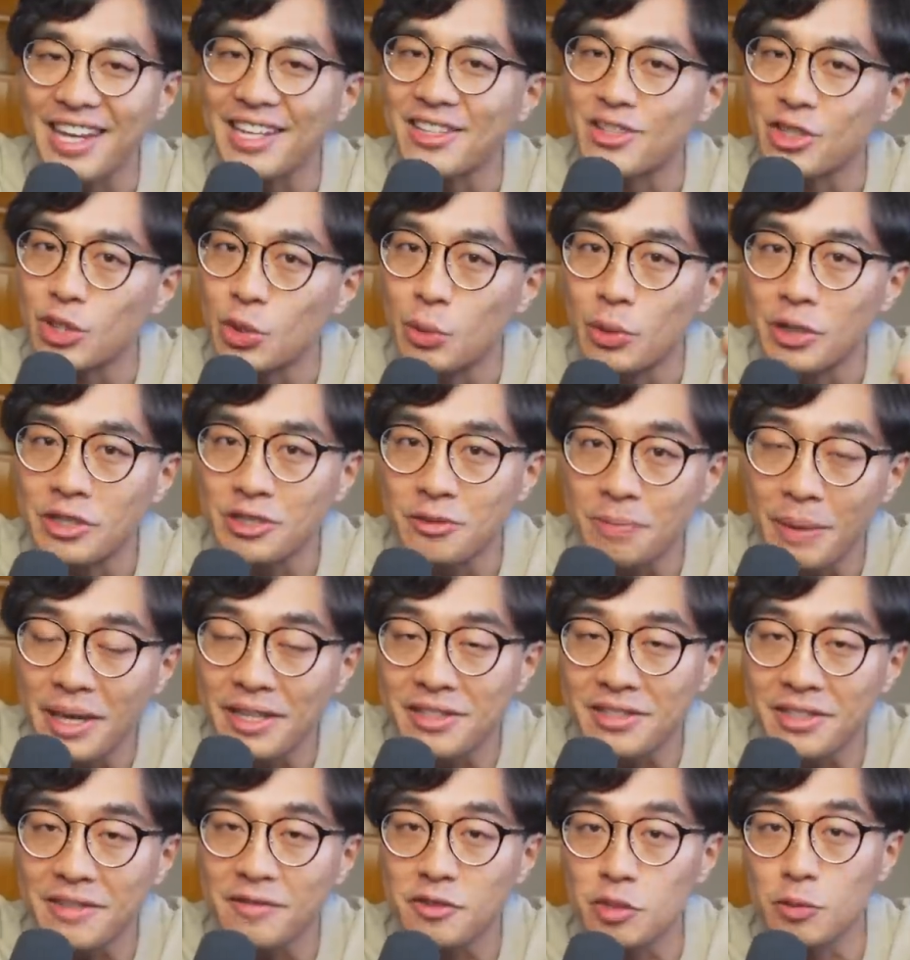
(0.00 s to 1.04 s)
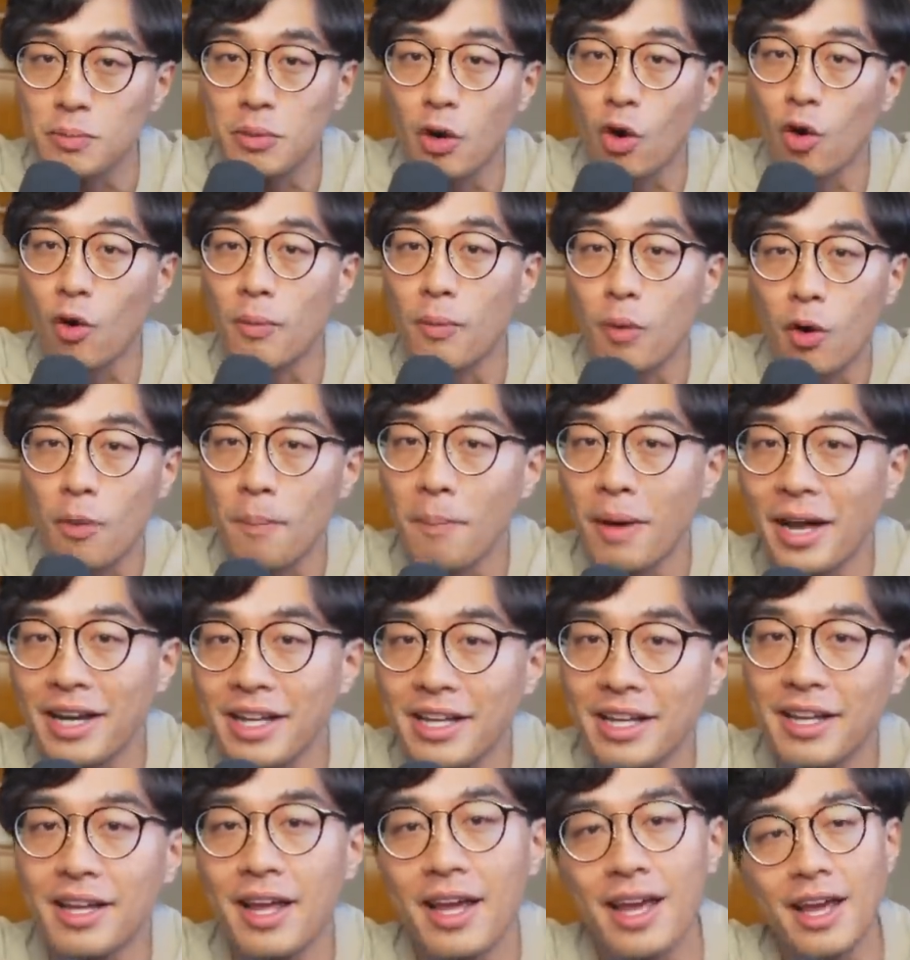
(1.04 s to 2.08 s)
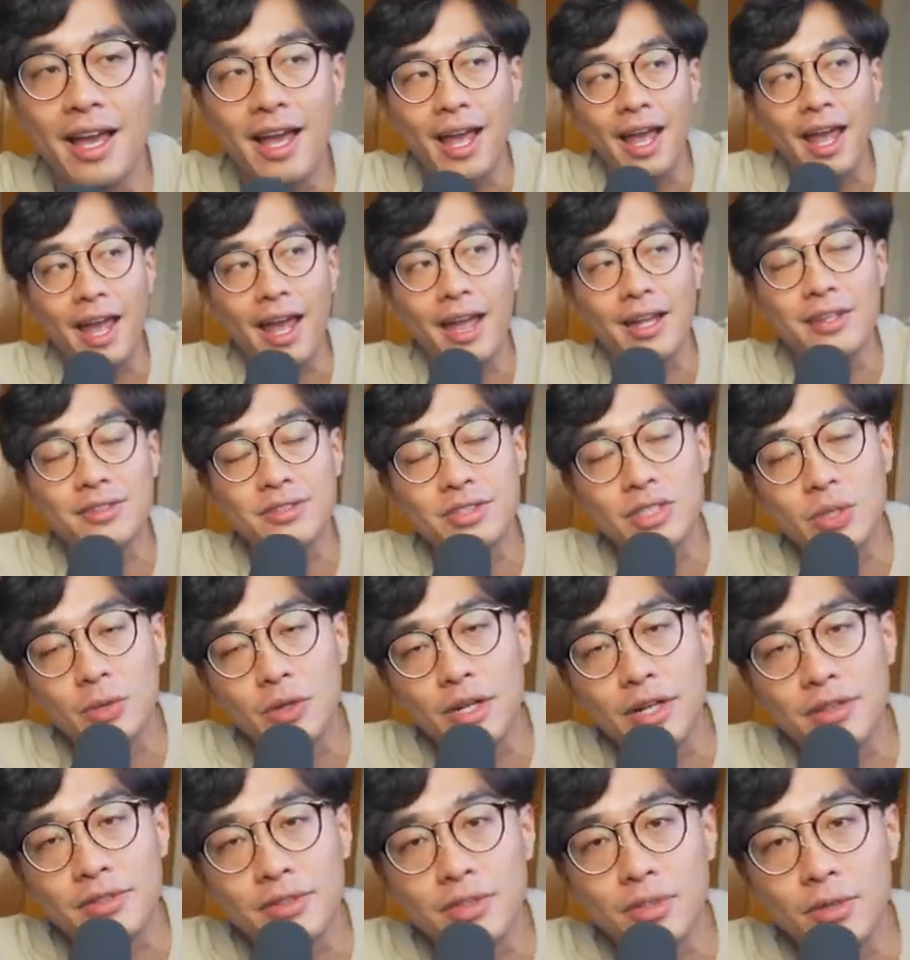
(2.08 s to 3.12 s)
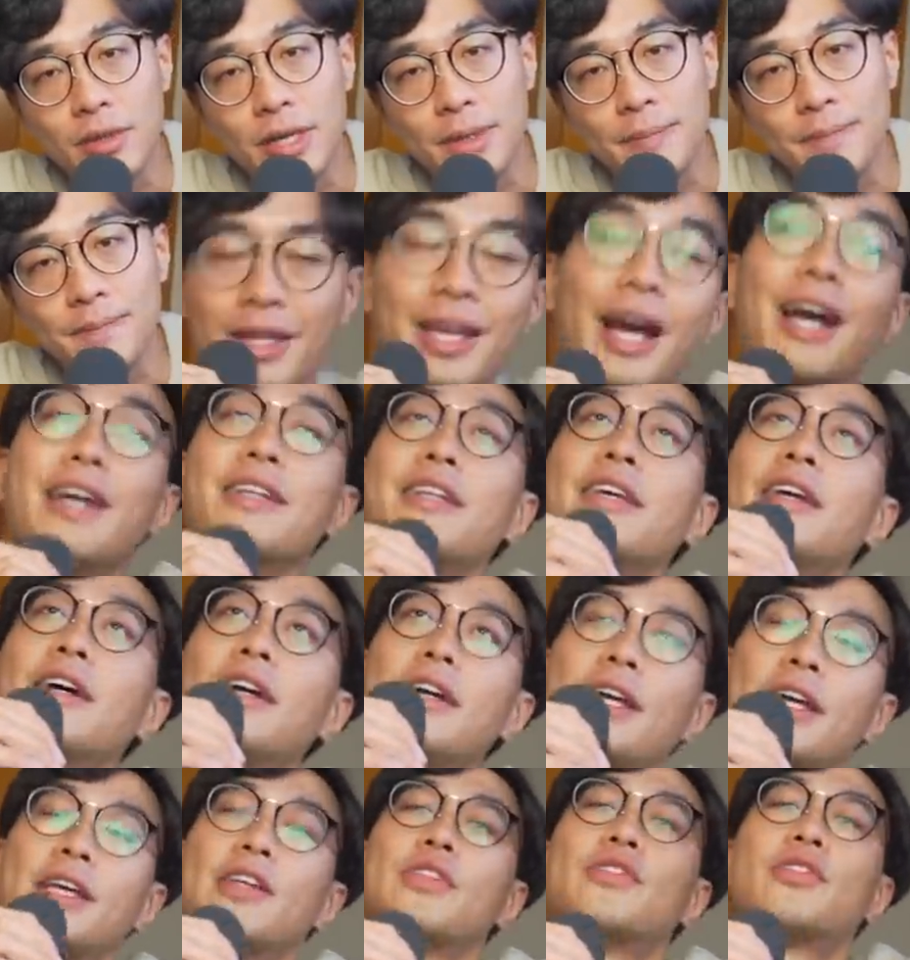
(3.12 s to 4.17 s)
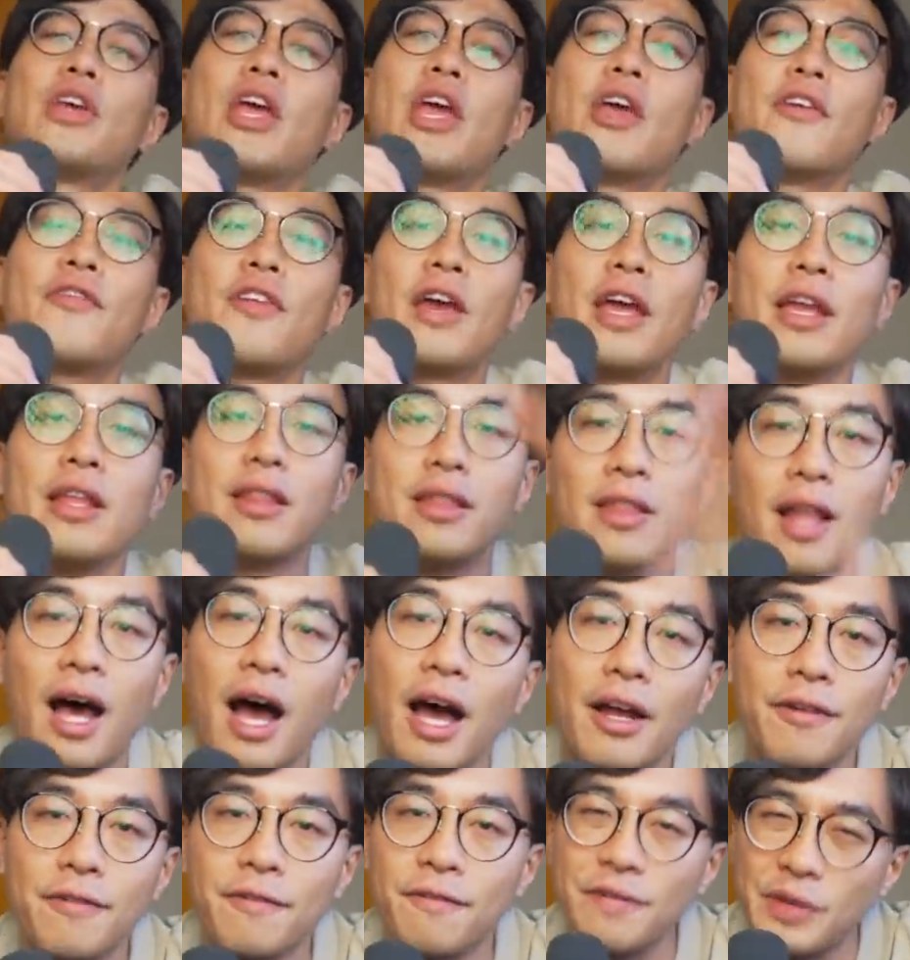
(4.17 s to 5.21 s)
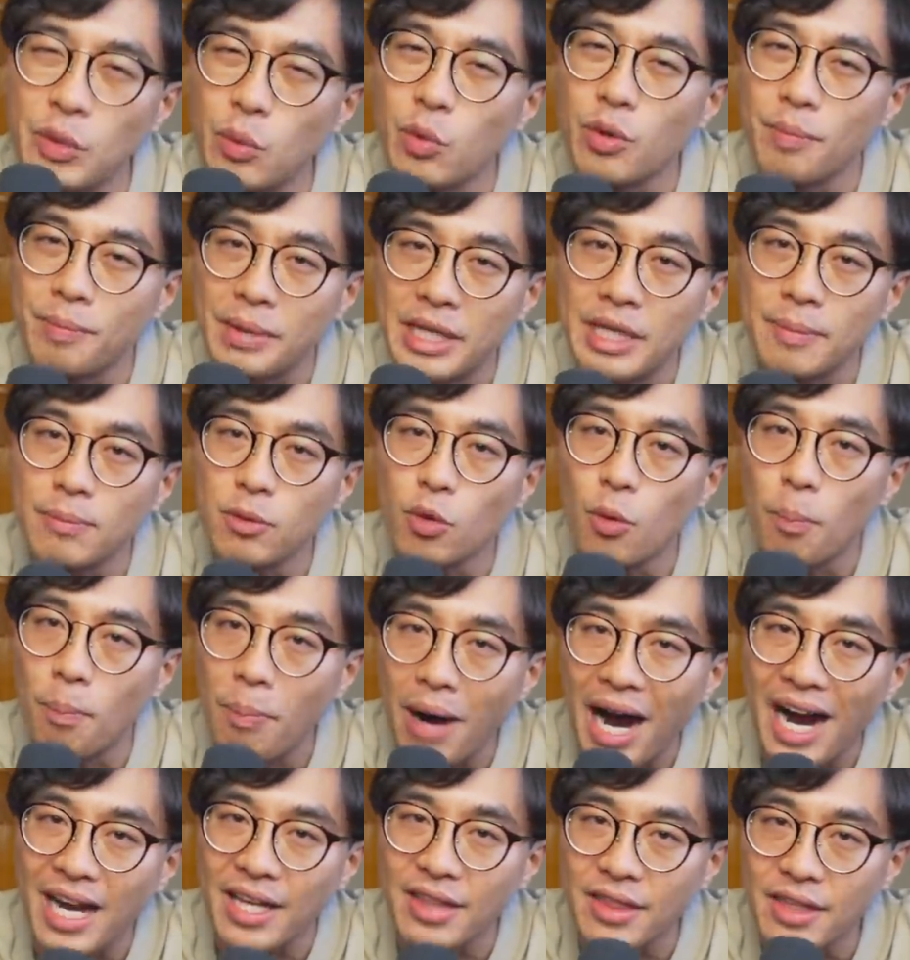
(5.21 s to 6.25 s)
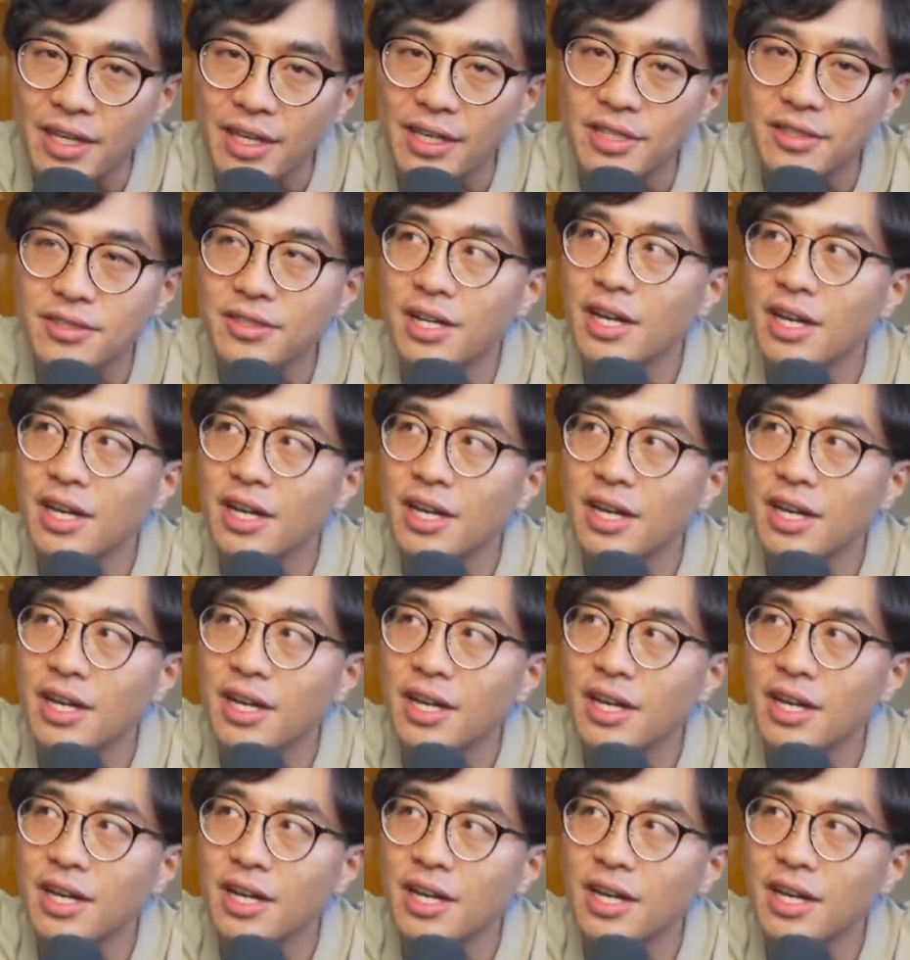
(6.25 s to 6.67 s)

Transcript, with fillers: it's too expensive to borrow more money, and so he doesn't do it. The idea is if a lot fewer people buy things,